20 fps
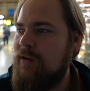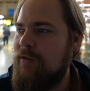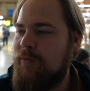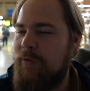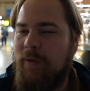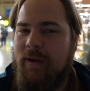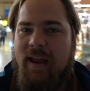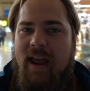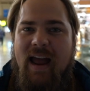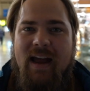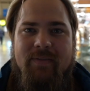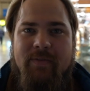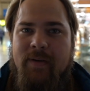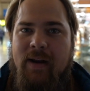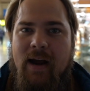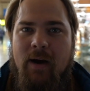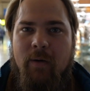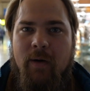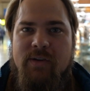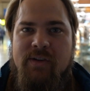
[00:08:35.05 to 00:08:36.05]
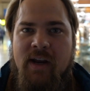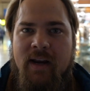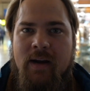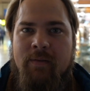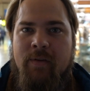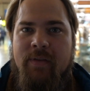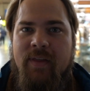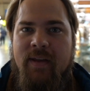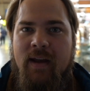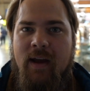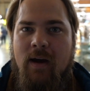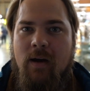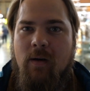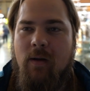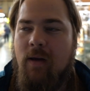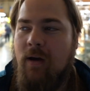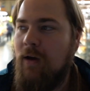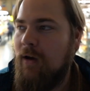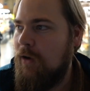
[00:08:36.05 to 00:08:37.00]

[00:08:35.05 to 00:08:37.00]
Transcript: for like half an hour, check everything out,